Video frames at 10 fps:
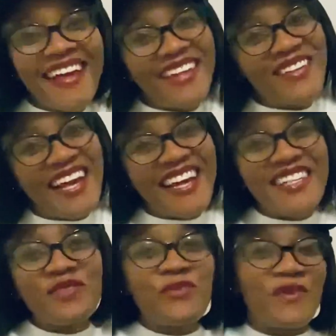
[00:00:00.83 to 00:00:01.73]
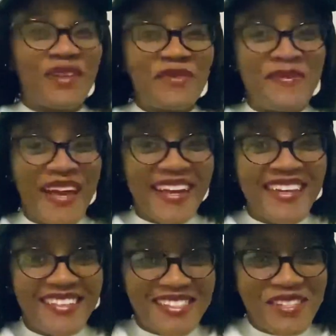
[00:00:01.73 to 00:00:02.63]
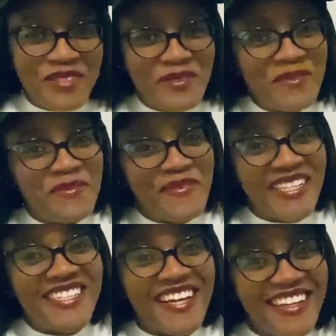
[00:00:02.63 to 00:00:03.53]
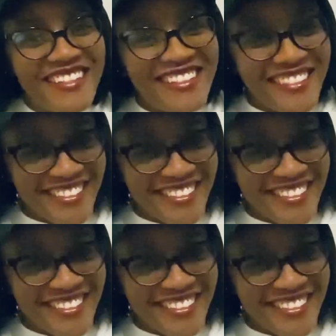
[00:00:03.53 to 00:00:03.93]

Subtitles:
Hello guys, welcome back to my channel.